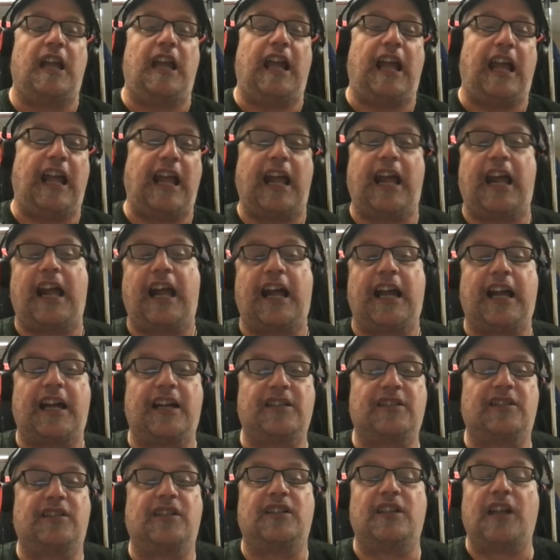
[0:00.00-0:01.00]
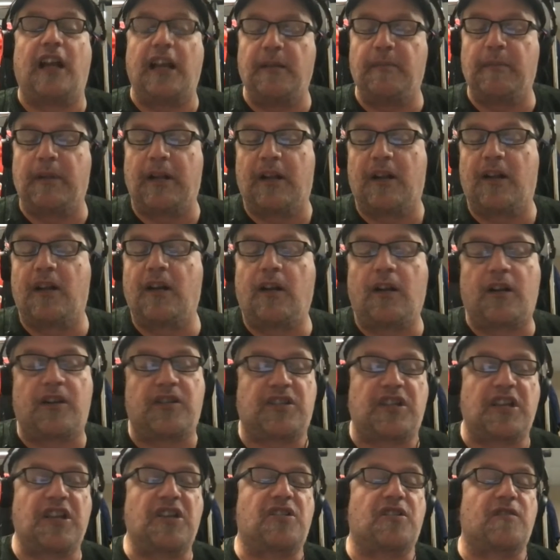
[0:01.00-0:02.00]
And the nightmare
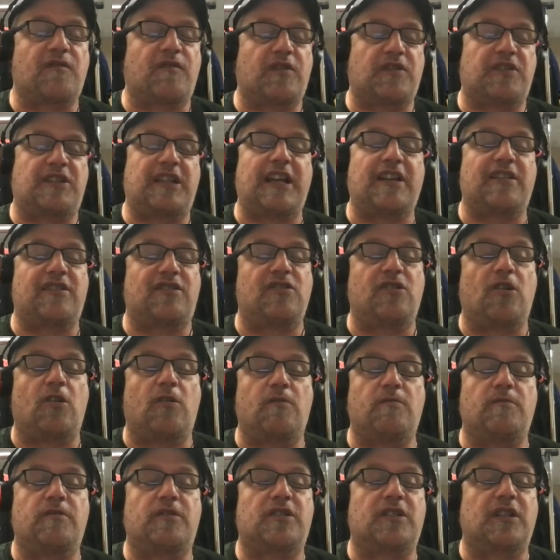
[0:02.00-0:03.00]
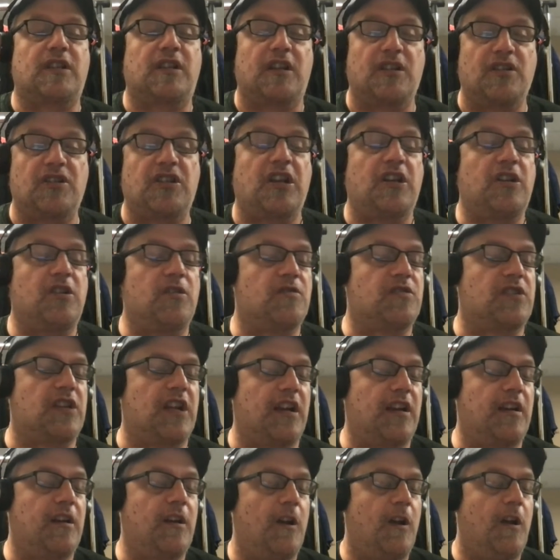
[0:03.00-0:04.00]
season for Seth Jones continues,
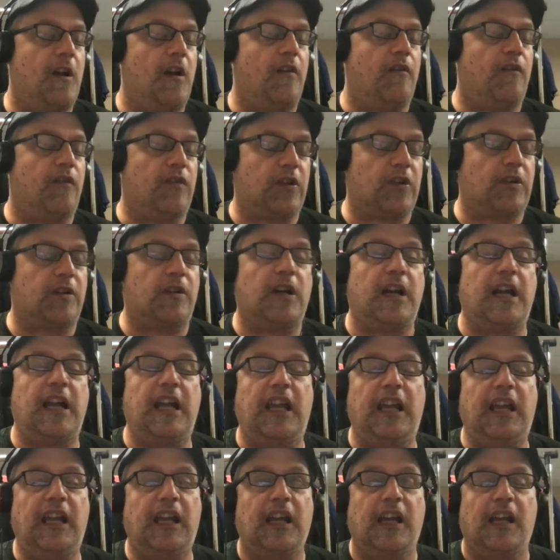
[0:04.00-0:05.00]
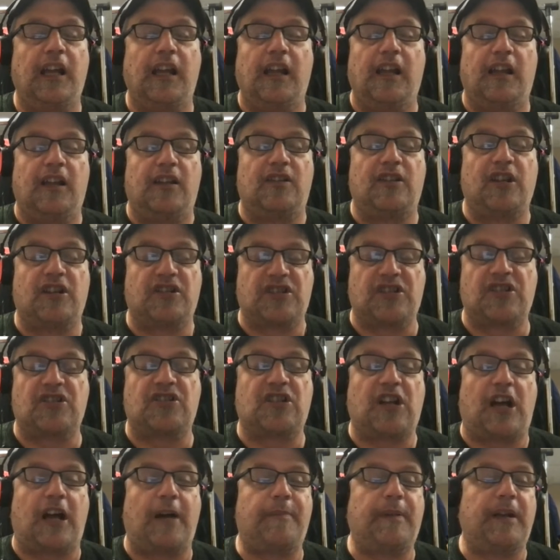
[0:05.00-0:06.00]
and Fleury doesn't
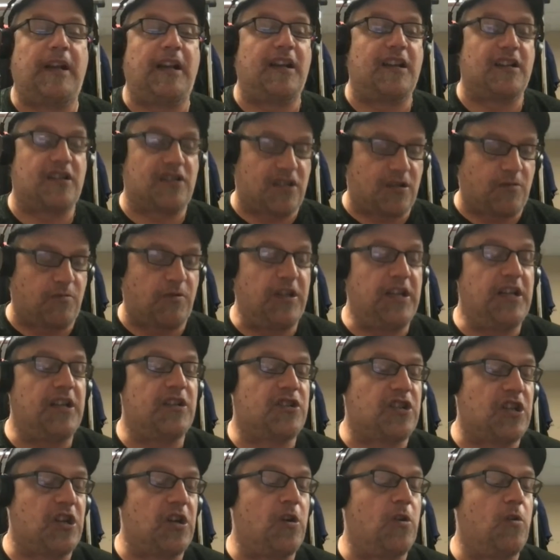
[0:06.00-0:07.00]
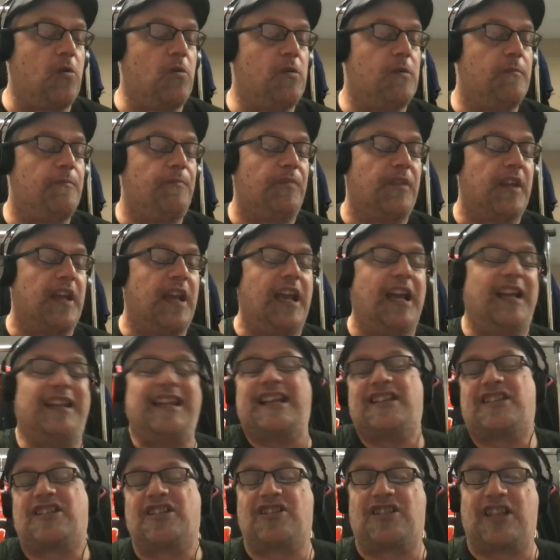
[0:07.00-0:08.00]
stop it, and it's 3-2. And
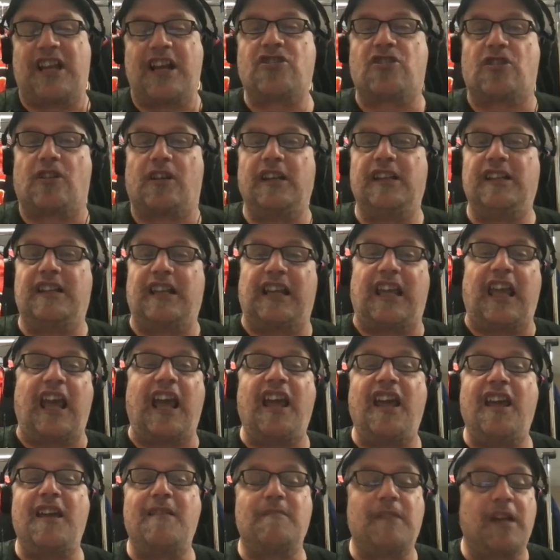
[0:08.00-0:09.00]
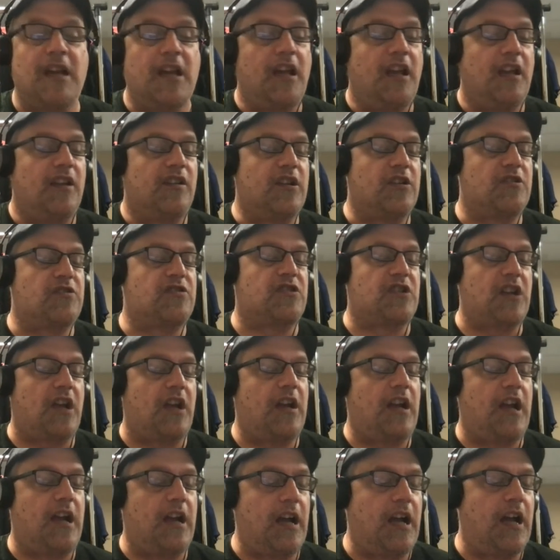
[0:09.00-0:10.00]
that's essentially the game. There's
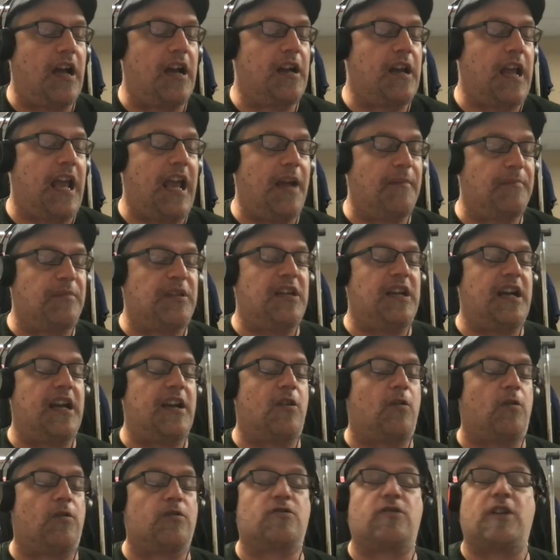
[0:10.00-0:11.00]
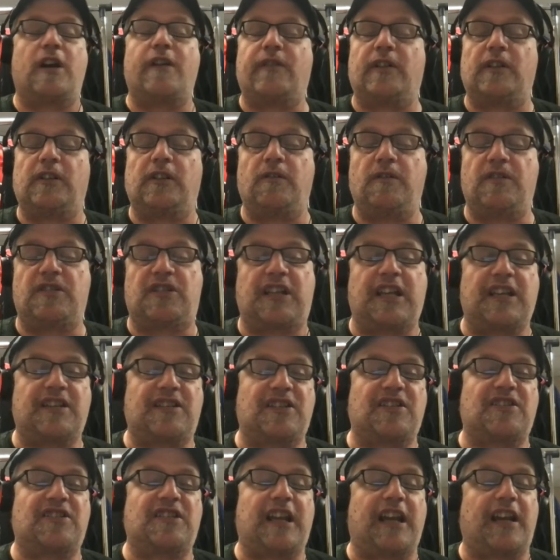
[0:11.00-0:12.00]
an empty net goal. Trevor Lewis
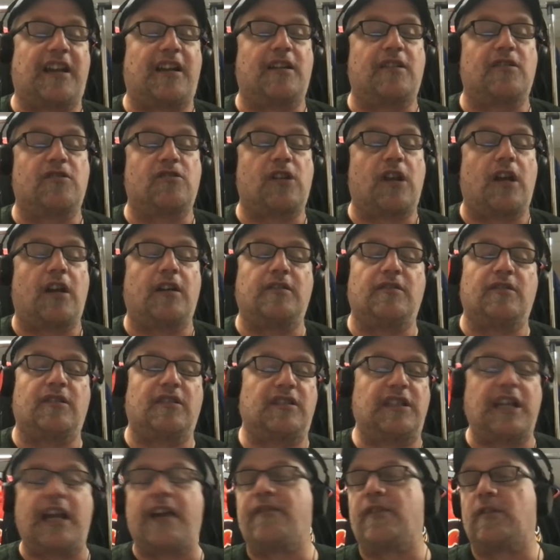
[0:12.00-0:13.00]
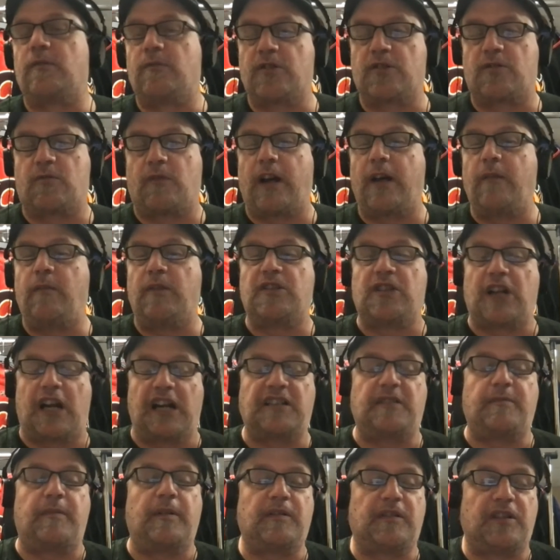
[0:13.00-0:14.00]
gets a second, and Devin was right. We
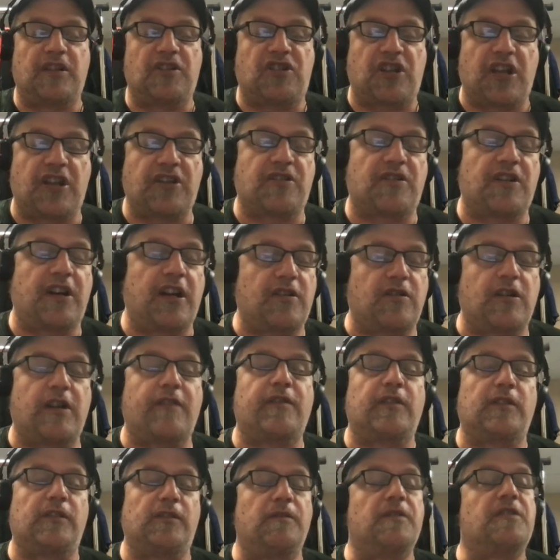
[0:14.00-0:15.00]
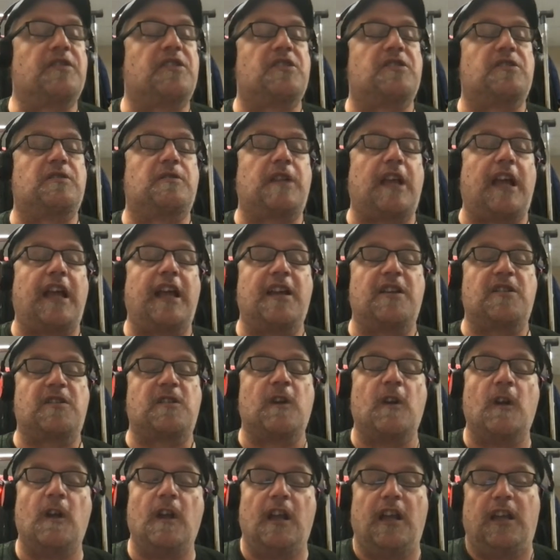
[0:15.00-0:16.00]
talked about this yesterday. Trevor Lewis
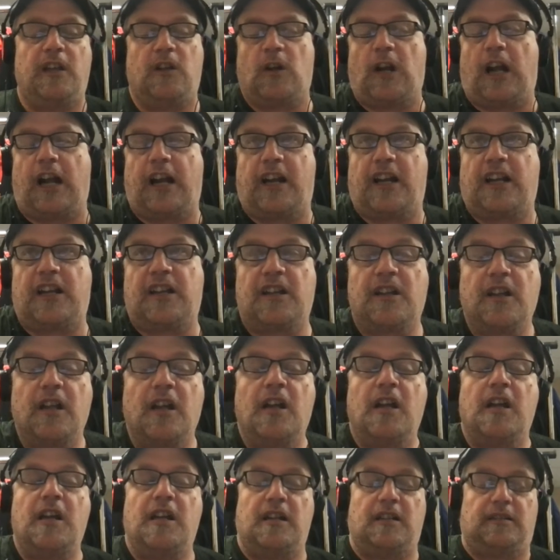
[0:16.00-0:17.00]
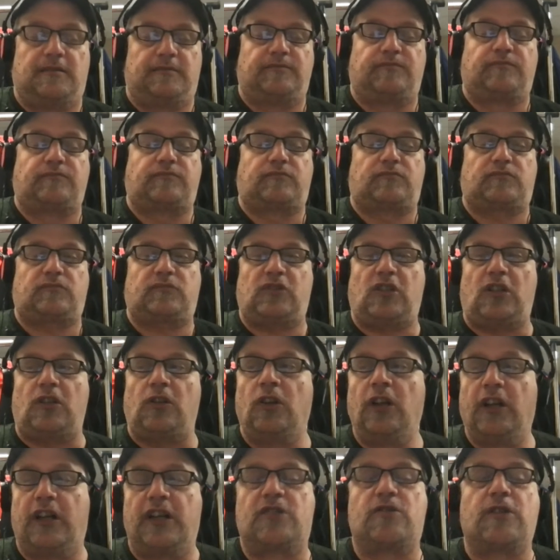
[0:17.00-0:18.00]
you're not going to
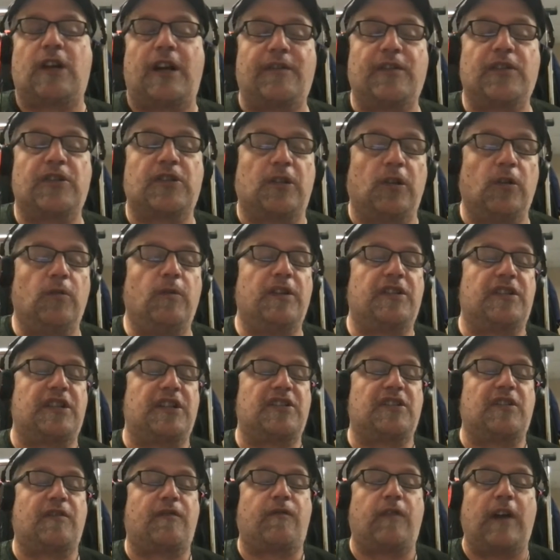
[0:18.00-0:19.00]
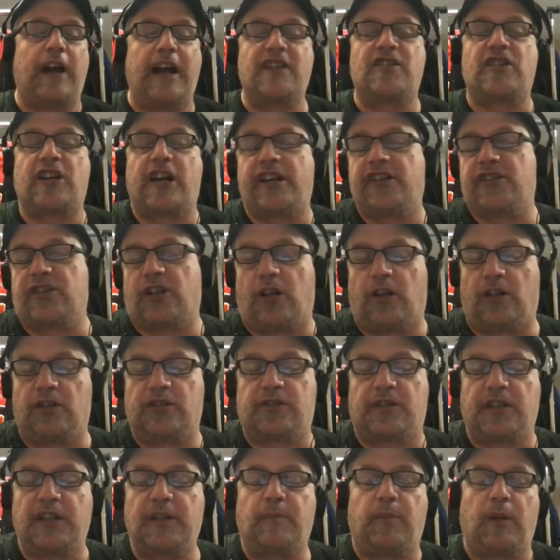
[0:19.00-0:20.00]
look at Trevor Lewis as a
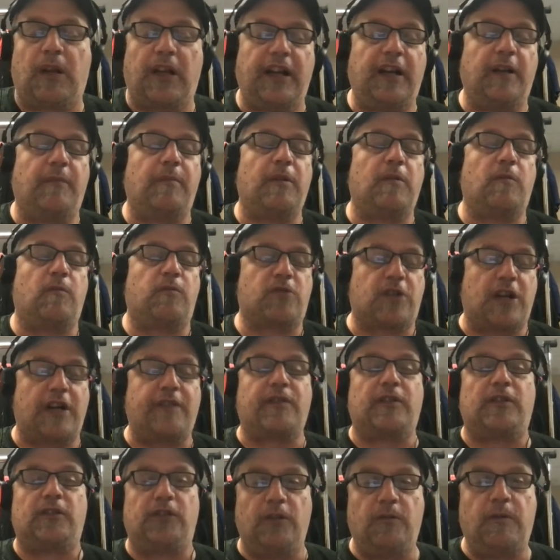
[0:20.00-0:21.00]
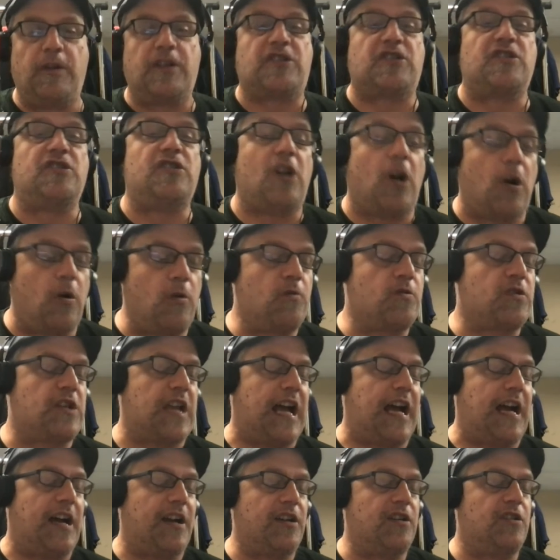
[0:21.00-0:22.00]
franchise-altering player, but Trevor Lewis knows
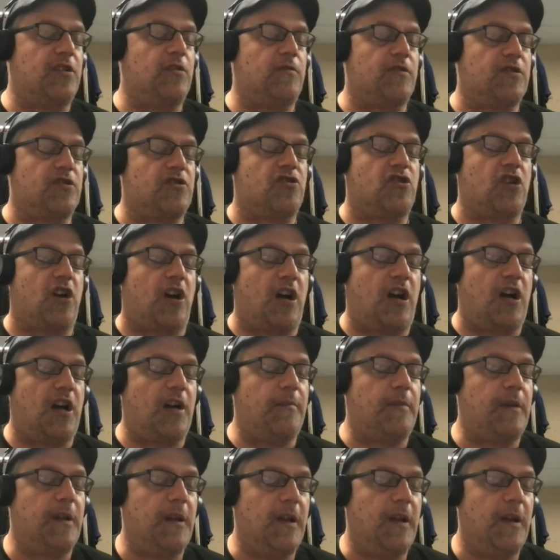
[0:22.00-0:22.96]
how to do his job,